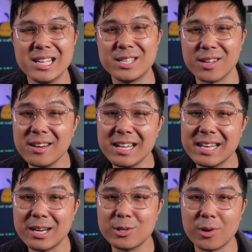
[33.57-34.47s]
studying
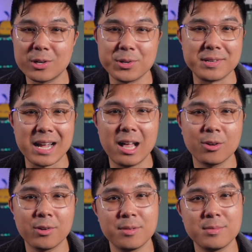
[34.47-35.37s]
data structures and
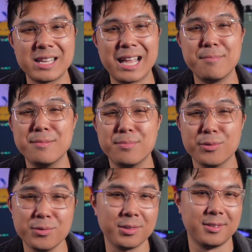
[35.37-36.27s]
algorithms can be
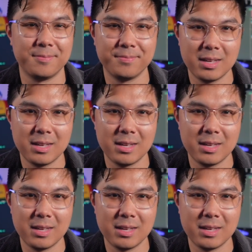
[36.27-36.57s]
brutal.